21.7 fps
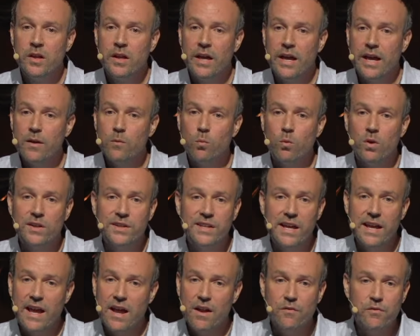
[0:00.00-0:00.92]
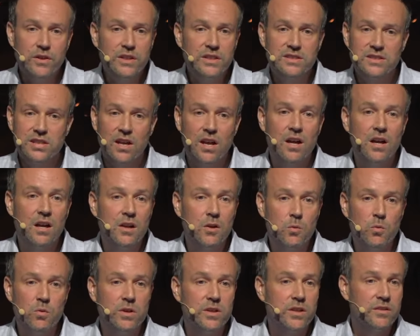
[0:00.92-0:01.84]
and one day, every tongue
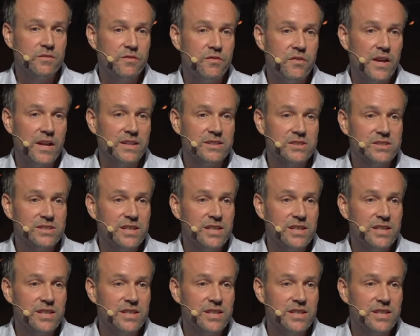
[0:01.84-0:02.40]
will confess